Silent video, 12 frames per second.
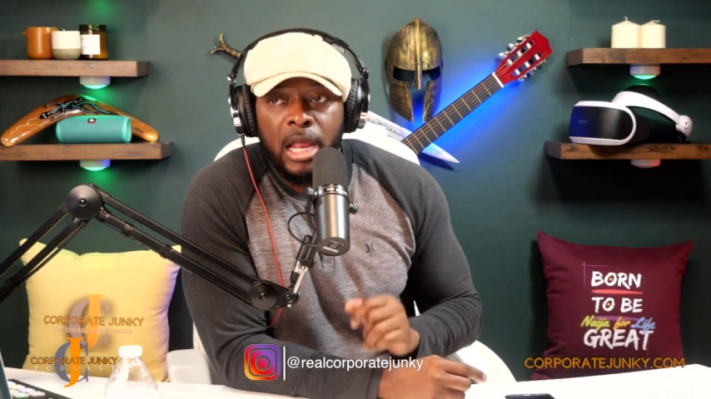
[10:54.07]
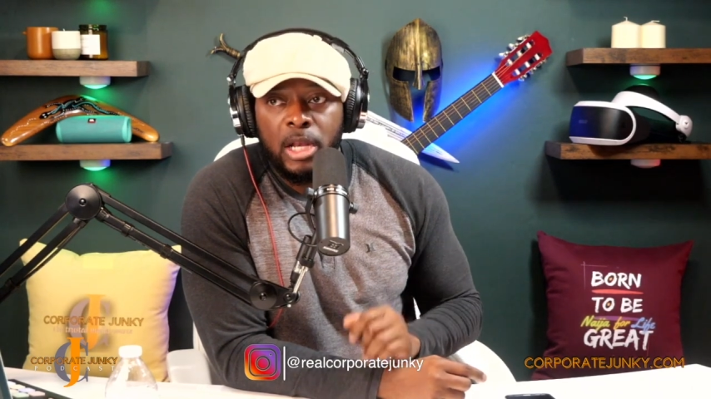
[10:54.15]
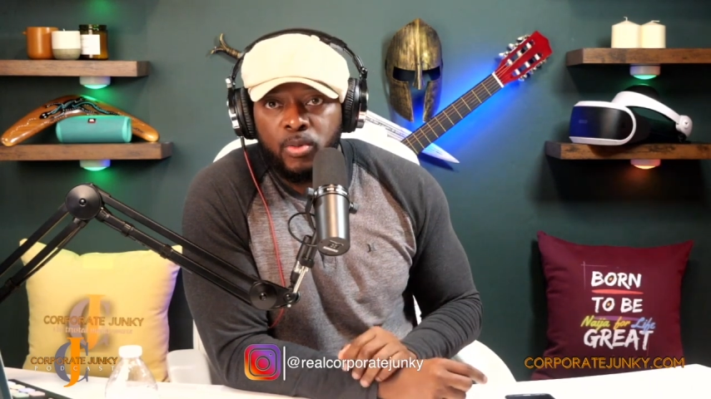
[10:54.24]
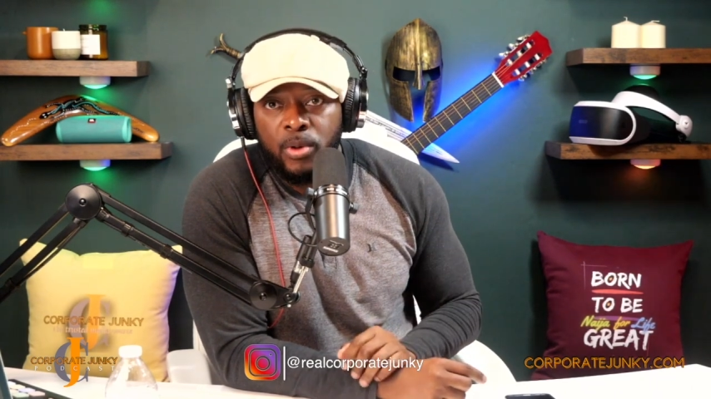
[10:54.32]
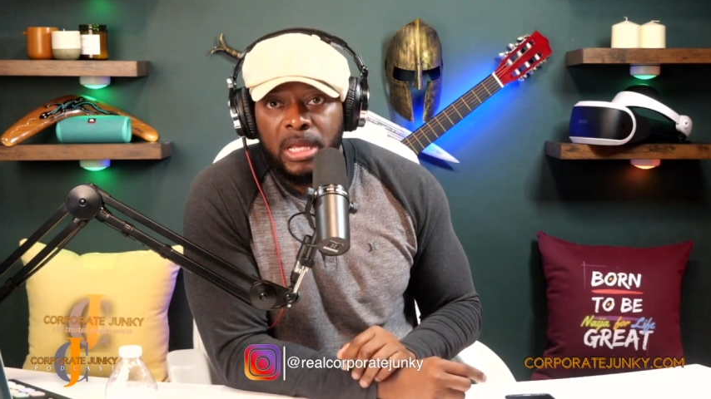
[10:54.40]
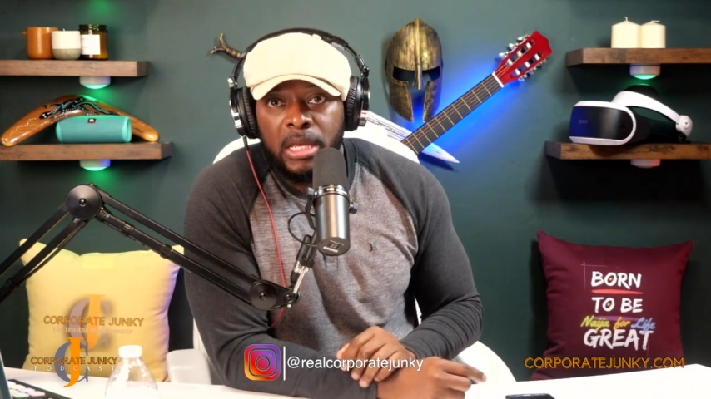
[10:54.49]

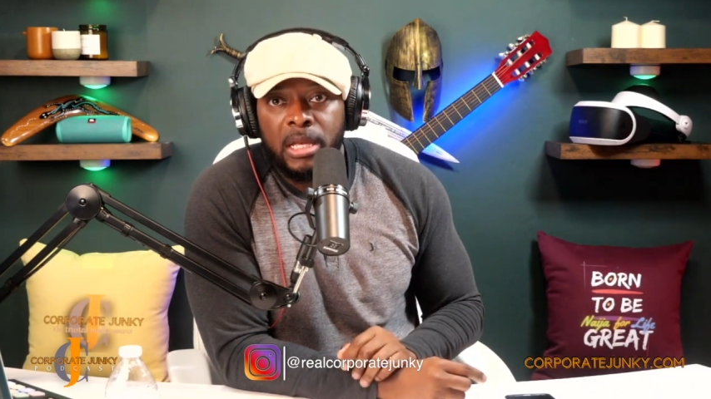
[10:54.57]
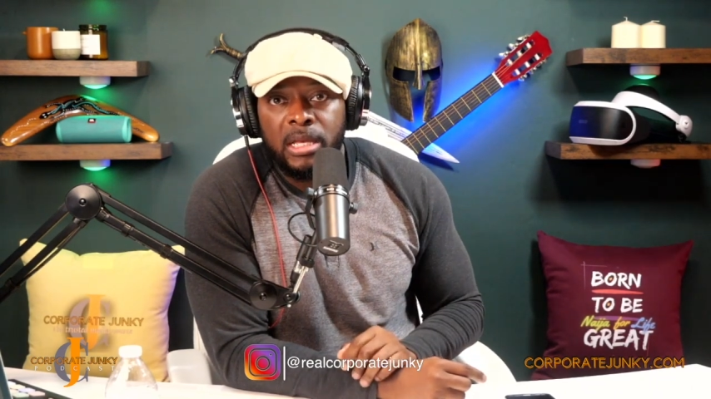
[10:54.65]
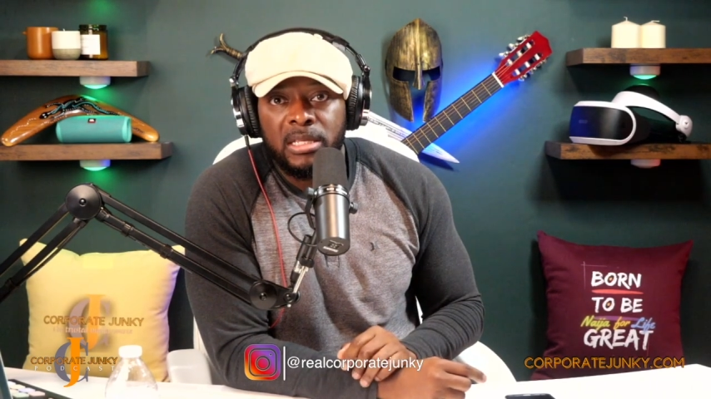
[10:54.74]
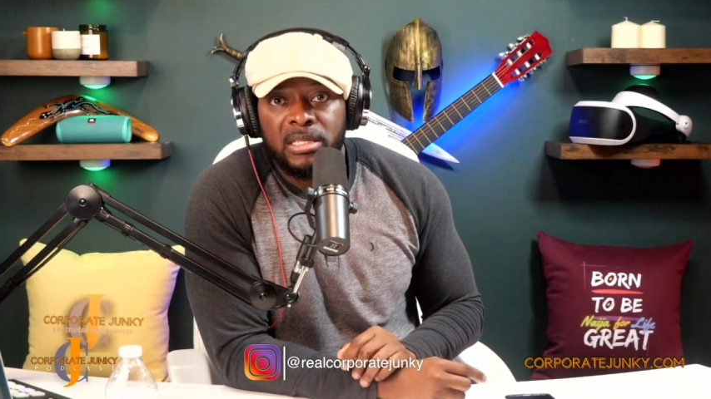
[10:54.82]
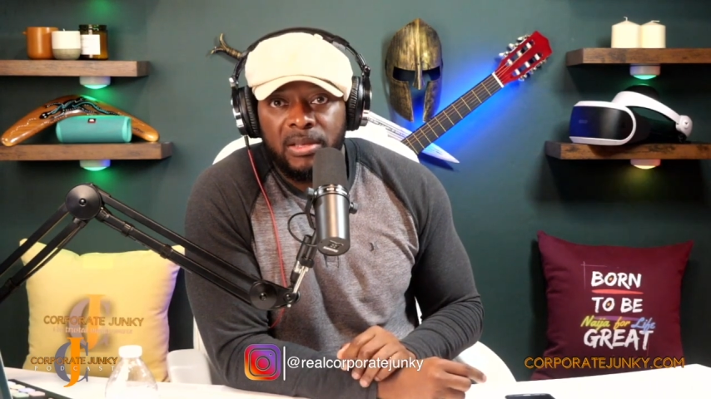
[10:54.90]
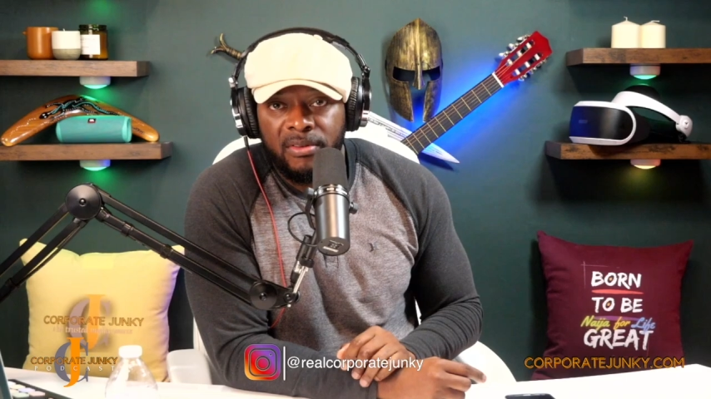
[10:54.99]
and
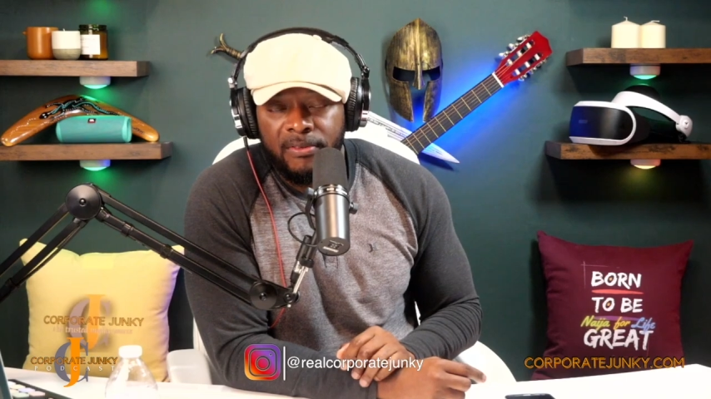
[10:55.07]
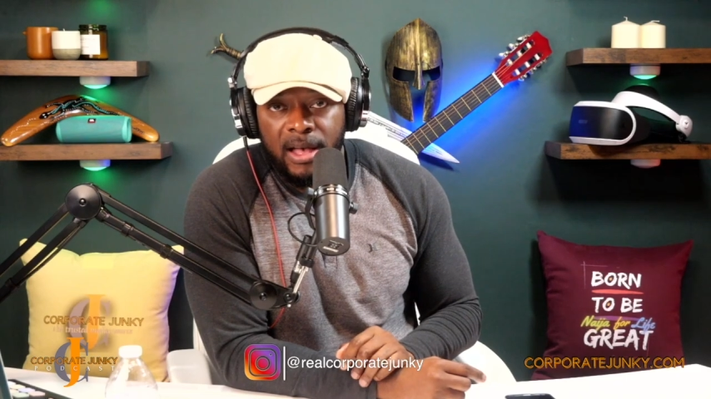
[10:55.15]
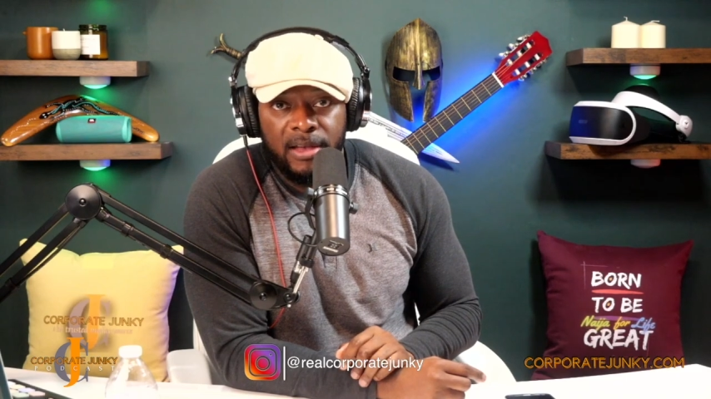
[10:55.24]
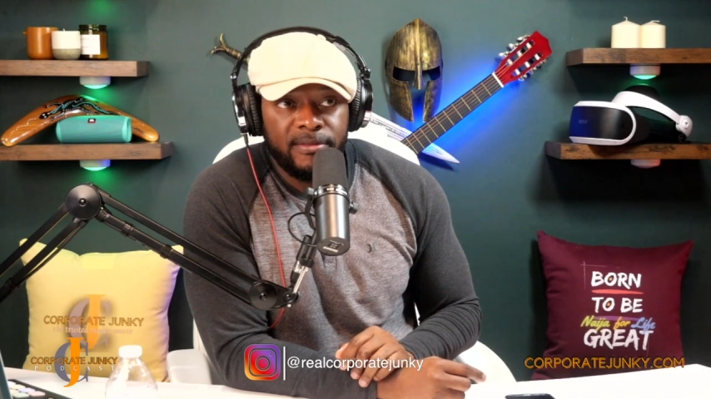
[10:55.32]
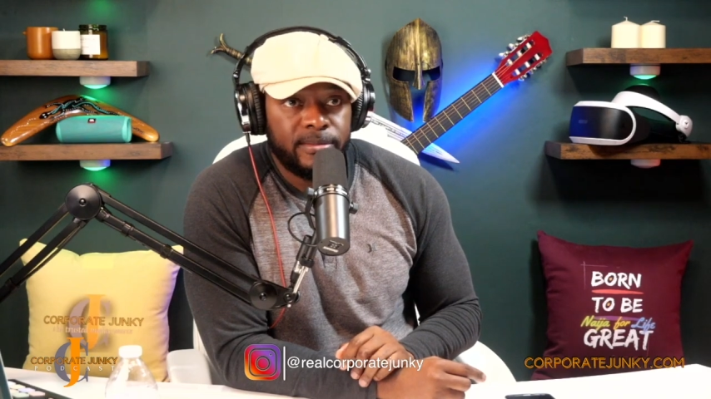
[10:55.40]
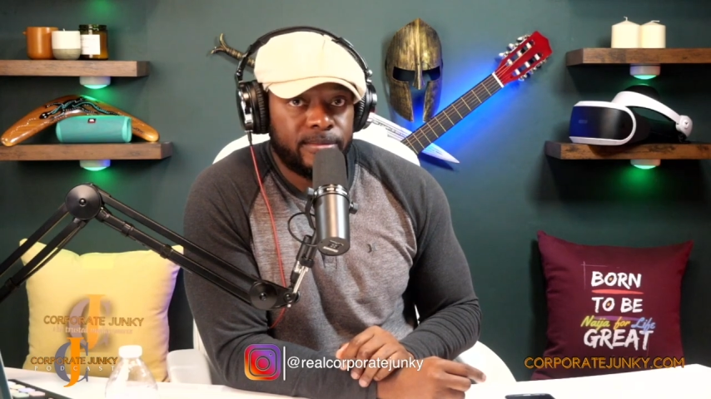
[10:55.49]

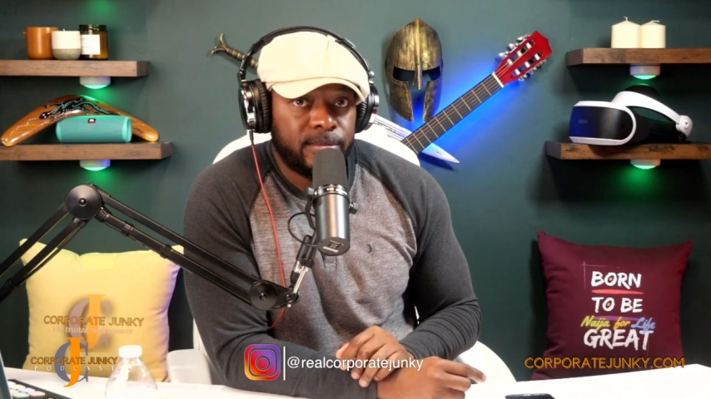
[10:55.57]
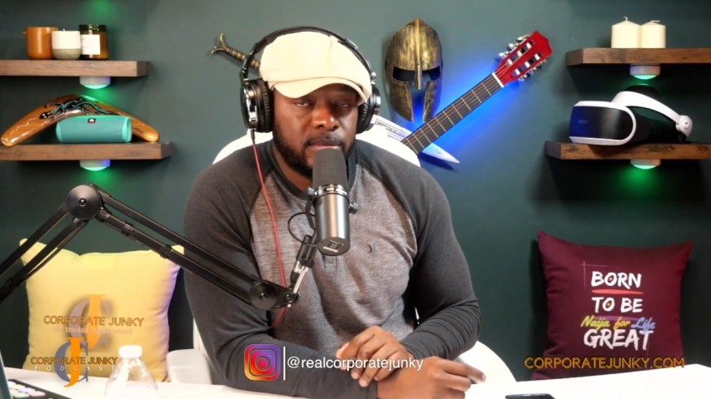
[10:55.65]
2075.